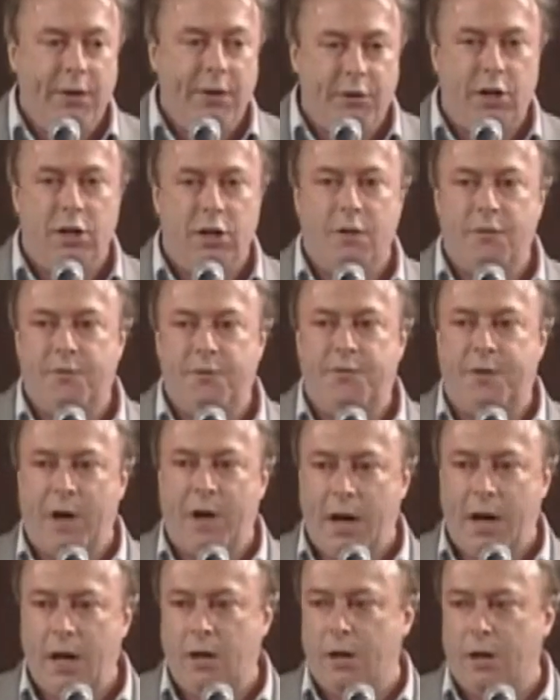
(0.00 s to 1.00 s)
even in the
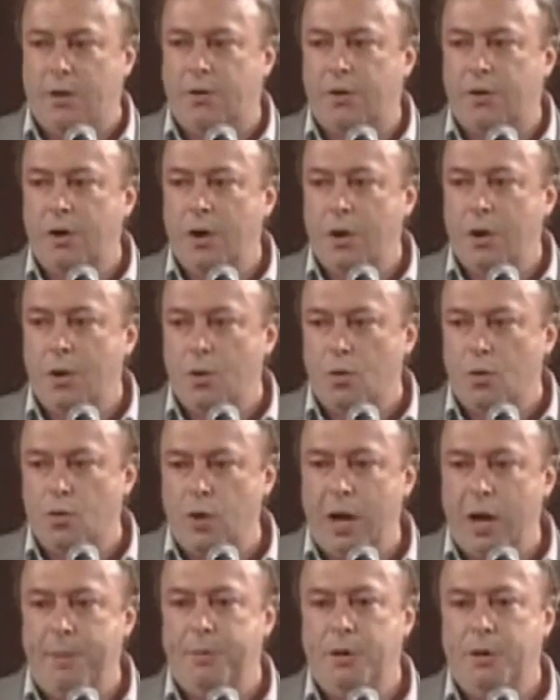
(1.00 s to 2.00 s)
violent
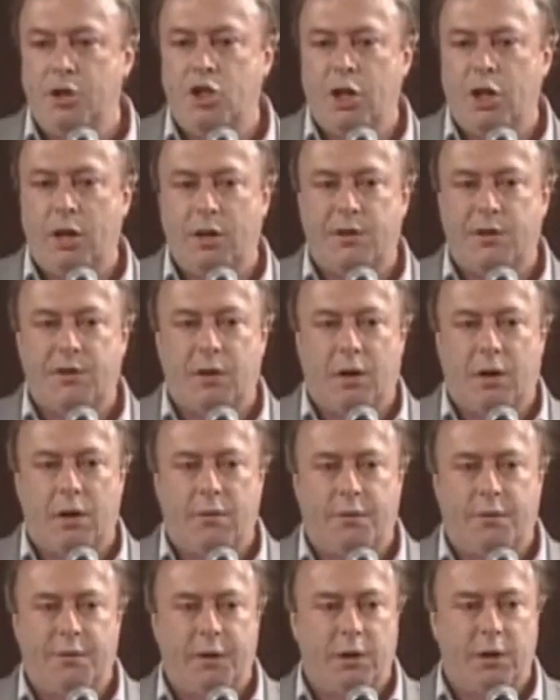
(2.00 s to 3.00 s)
rape and
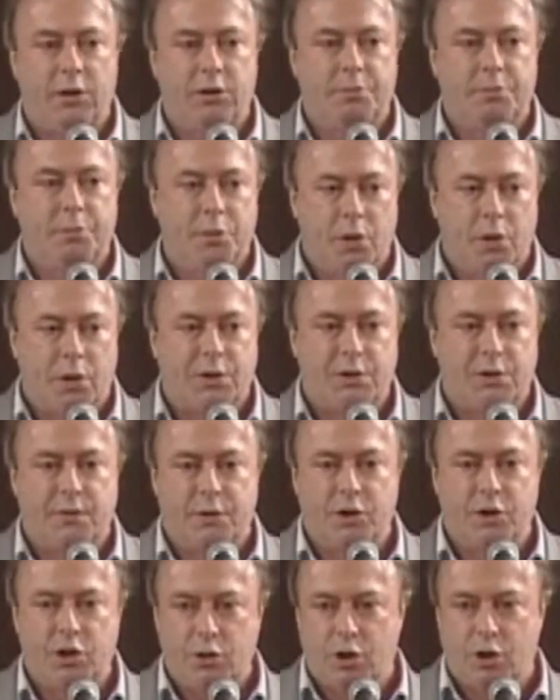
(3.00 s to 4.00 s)
genocide-filled books
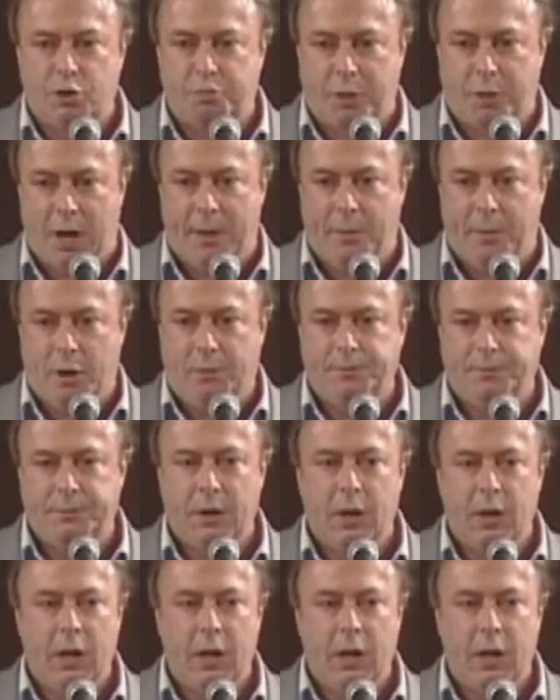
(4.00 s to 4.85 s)
of the Jewish Bible.